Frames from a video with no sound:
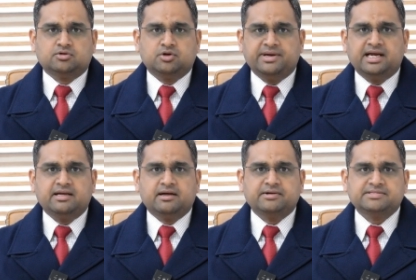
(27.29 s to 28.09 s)
Normally
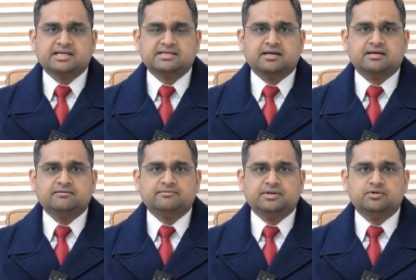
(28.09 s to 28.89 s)
at our
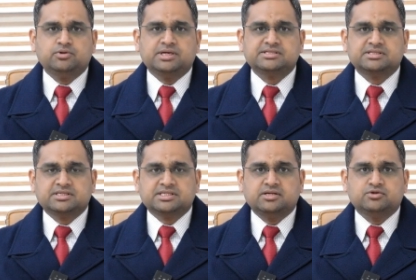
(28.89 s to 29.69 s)
center, we do this surgery